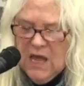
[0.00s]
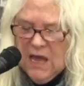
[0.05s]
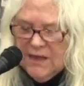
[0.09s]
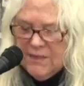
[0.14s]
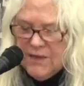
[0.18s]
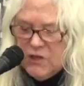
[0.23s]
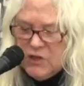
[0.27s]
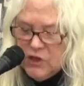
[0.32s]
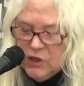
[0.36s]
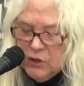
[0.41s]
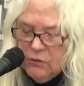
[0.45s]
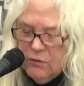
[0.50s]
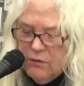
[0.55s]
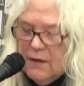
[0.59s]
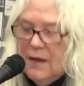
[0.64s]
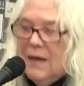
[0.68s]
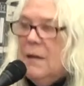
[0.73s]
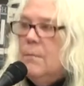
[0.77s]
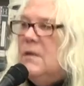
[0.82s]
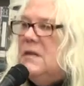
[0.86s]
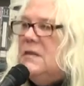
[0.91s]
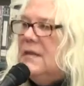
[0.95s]
And the children
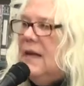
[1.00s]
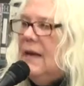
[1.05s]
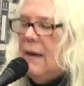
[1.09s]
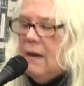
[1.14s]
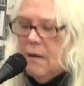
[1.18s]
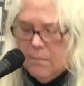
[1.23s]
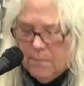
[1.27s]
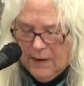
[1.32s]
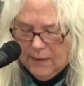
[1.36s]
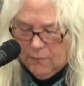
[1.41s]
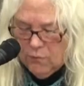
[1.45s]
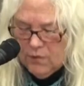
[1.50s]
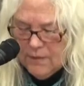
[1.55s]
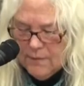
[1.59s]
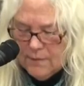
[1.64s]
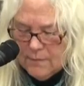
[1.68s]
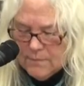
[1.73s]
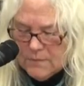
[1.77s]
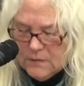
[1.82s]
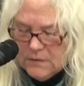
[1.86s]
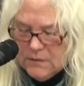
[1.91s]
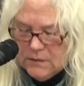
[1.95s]
imitated my
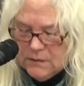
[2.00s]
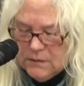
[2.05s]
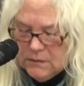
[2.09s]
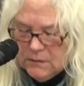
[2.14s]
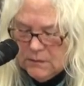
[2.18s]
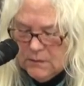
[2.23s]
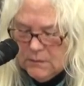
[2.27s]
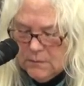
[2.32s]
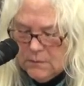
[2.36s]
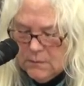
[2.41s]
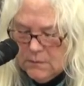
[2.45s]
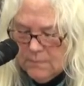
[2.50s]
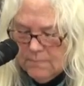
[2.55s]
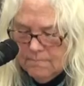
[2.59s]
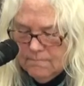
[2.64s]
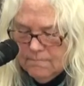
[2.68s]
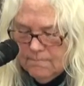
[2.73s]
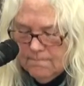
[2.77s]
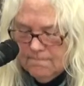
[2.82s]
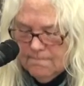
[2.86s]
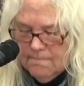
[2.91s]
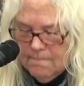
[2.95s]
rhythms.
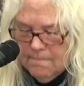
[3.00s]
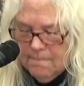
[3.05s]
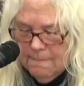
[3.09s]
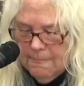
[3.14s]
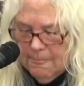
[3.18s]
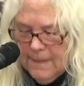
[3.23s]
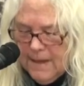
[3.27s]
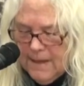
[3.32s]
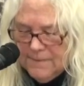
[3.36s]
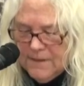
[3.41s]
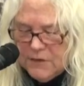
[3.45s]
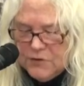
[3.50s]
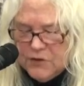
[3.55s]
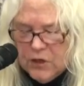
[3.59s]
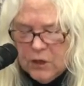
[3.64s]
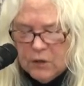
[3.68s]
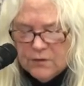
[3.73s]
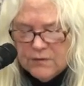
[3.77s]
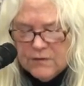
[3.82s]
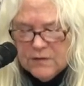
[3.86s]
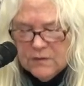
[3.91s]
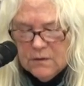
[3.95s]
And the
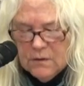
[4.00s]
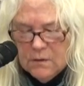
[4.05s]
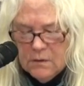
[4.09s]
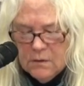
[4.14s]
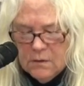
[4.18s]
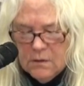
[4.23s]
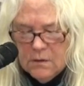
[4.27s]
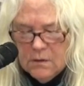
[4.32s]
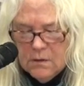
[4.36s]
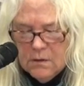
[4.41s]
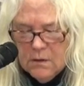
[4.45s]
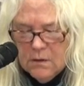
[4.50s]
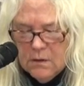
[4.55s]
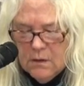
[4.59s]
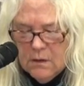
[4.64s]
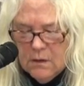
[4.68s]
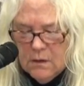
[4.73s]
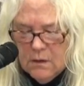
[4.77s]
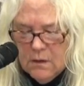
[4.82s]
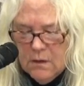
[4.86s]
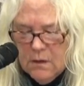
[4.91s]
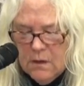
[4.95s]
adults
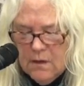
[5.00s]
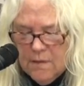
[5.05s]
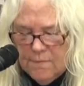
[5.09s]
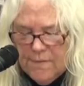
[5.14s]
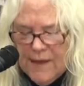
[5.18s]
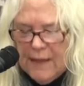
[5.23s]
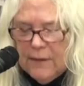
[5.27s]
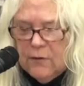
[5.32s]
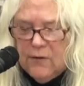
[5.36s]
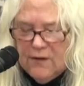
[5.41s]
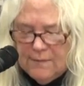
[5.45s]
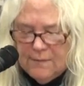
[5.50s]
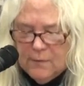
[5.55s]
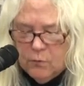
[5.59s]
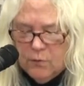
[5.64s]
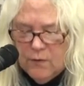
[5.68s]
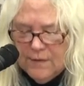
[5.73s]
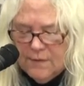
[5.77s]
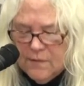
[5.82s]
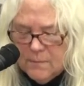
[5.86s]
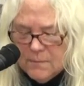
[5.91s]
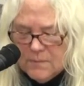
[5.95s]
followed in the
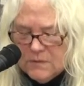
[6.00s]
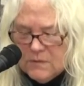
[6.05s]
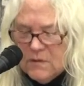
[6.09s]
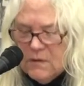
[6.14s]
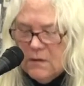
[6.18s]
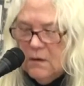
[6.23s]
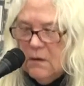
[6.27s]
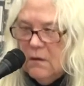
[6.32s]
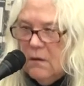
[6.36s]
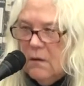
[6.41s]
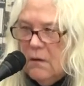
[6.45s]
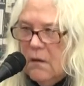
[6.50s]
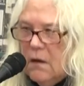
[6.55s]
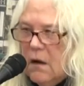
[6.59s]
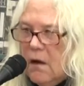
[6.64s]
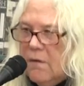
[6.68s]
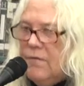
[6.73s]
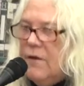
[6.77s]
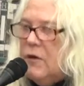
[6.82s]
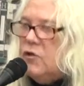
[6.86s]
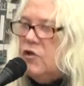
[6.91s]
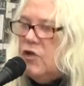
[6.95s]
rhythms
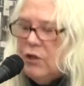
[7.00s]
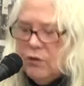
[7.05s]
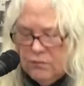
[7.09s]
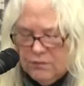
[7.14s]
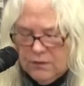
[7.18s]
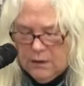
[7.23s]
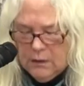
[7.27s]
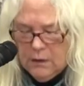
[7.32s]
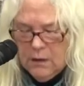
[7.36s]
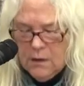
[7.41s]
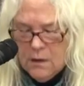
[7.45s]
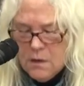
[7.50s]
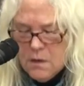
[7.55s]
of their children,